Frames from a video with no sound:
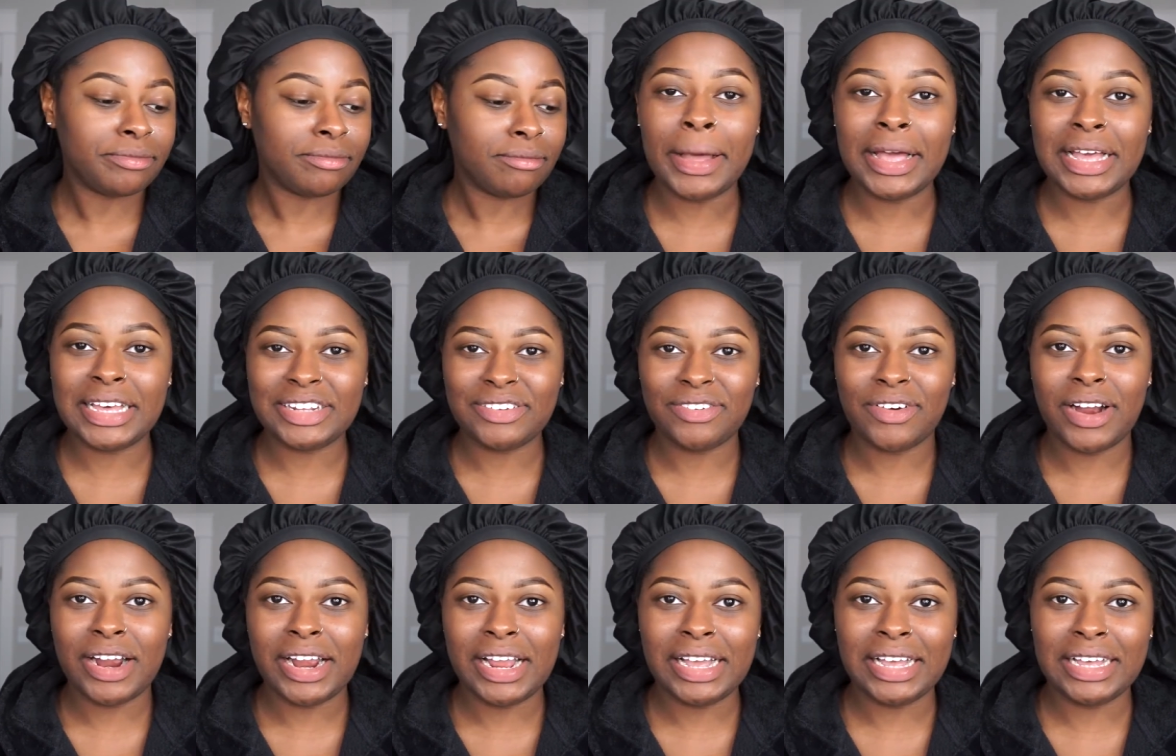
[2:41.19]
but as
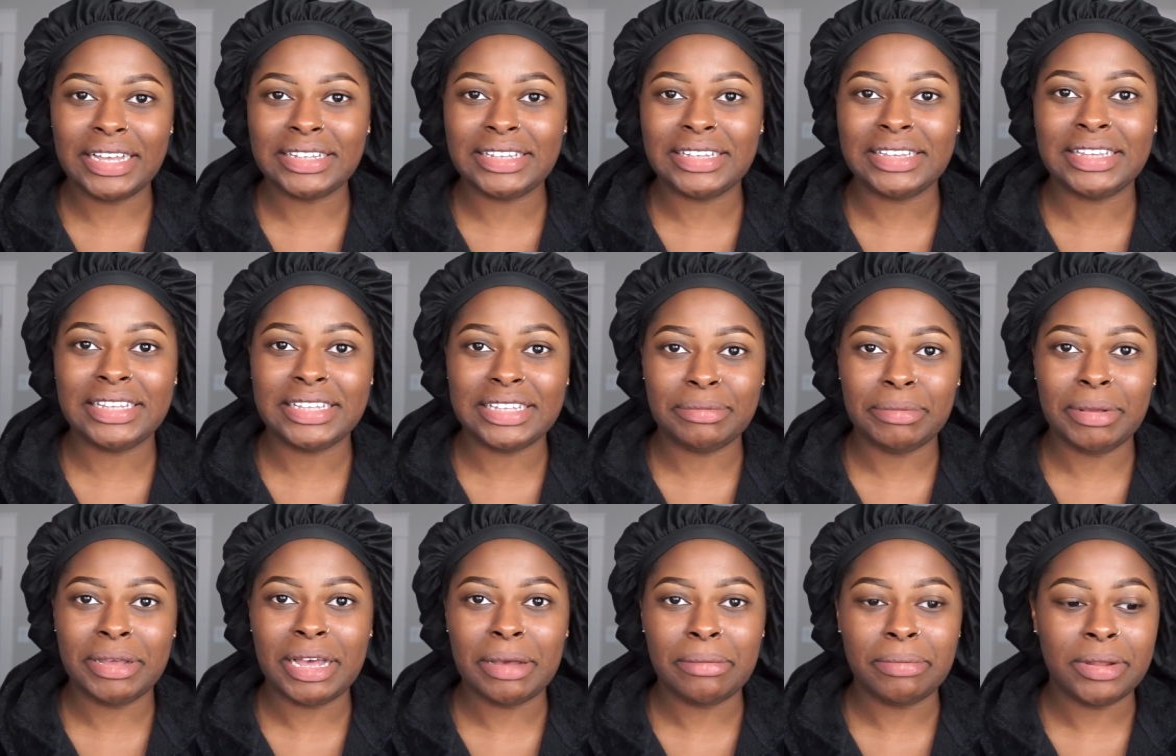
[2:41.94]
far as this
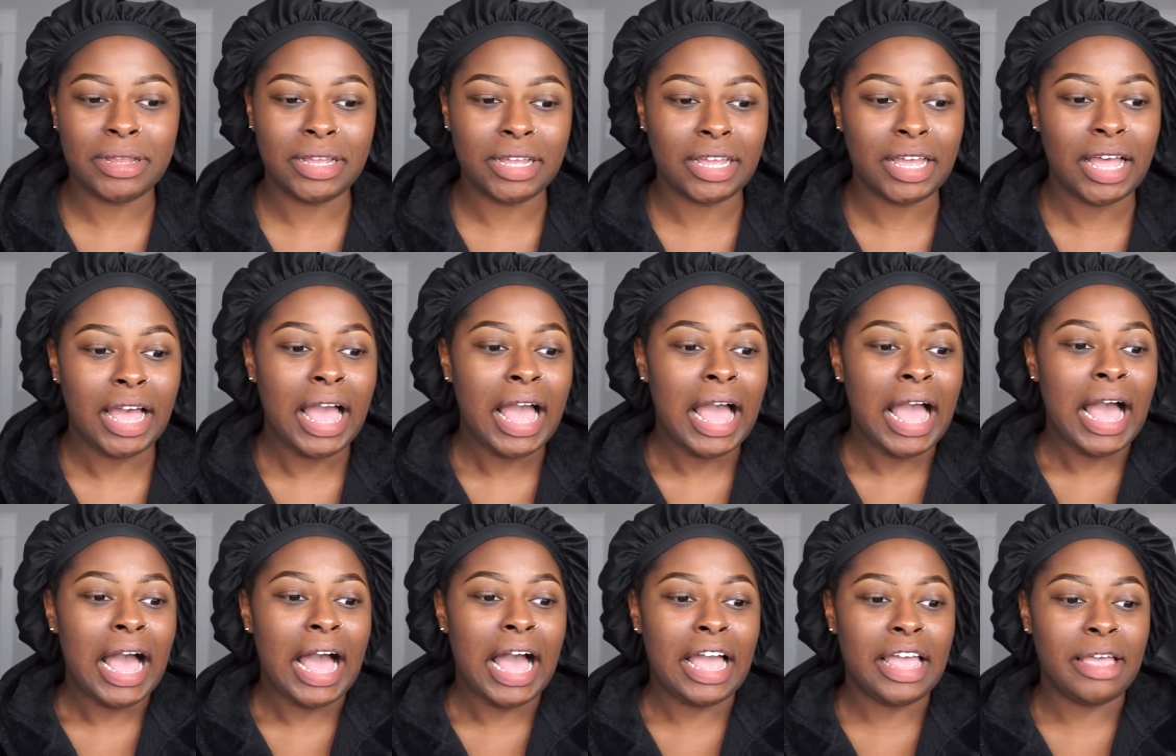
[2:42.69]
makeup look
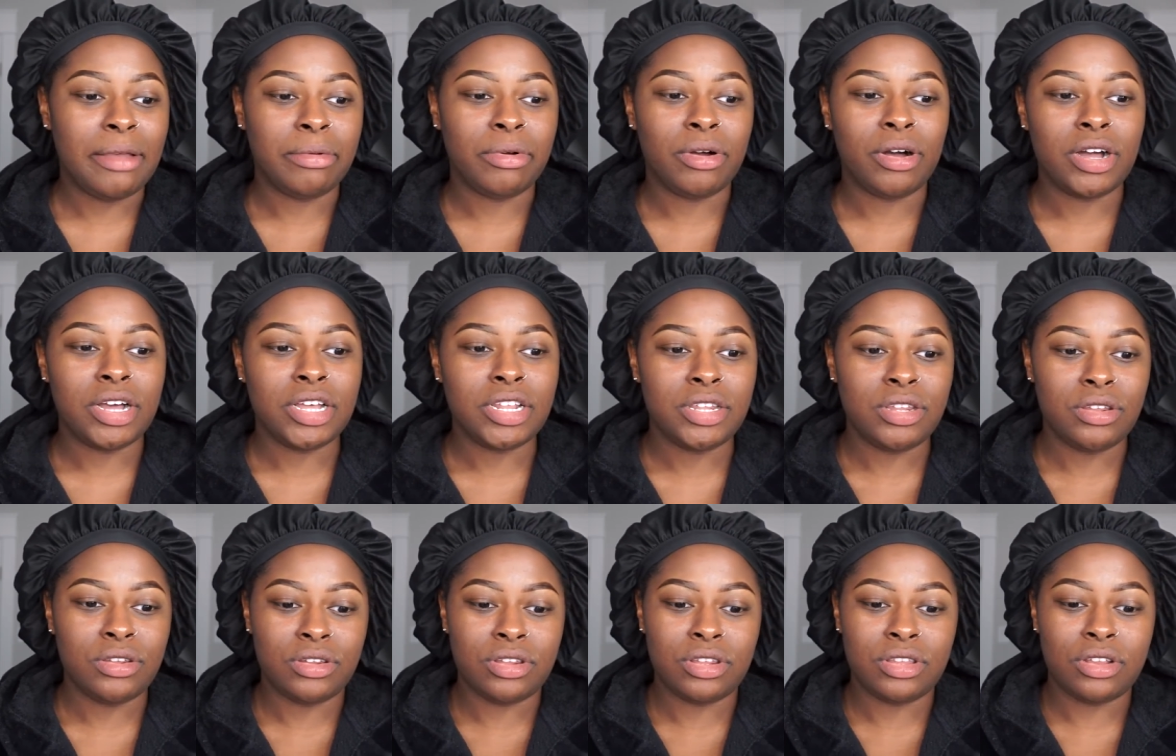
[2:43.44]
i am going
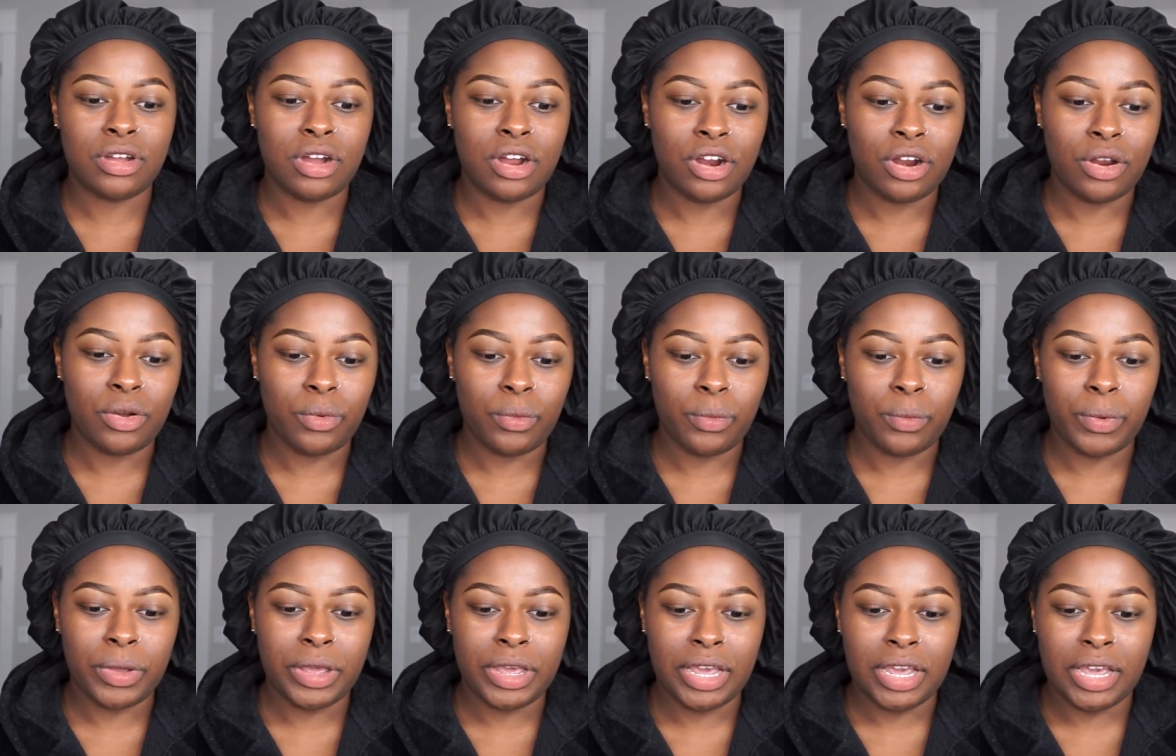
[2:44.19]
to
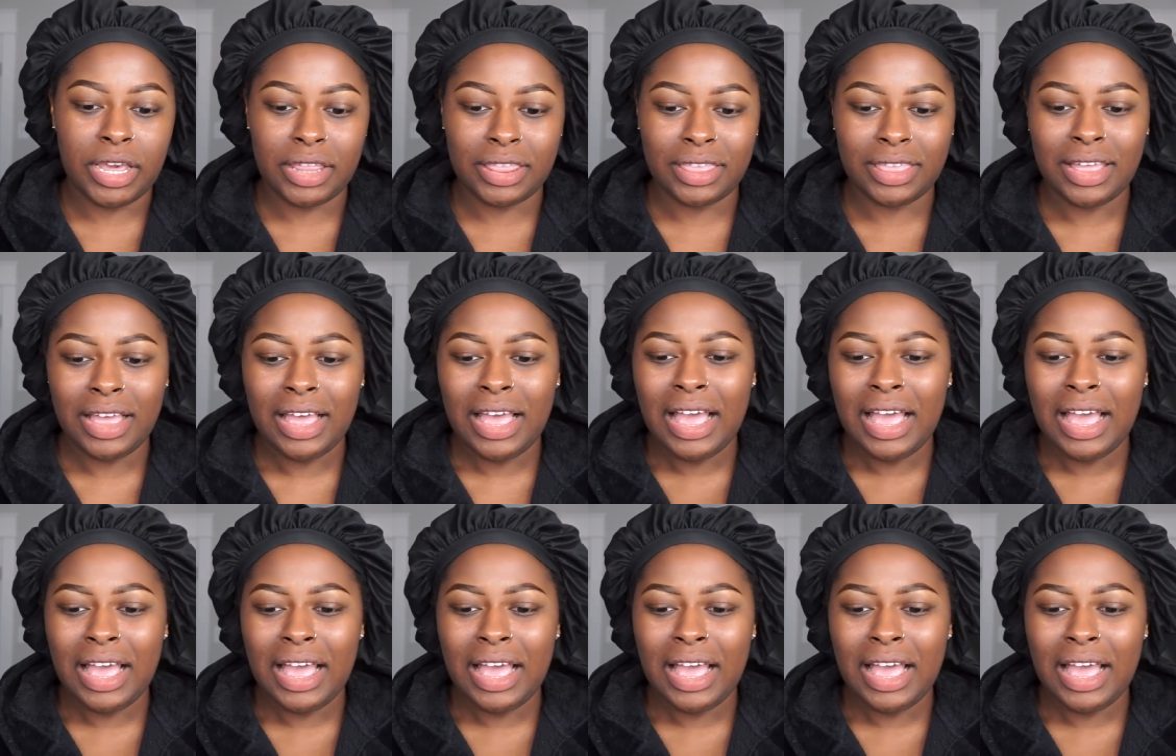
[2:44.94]
start with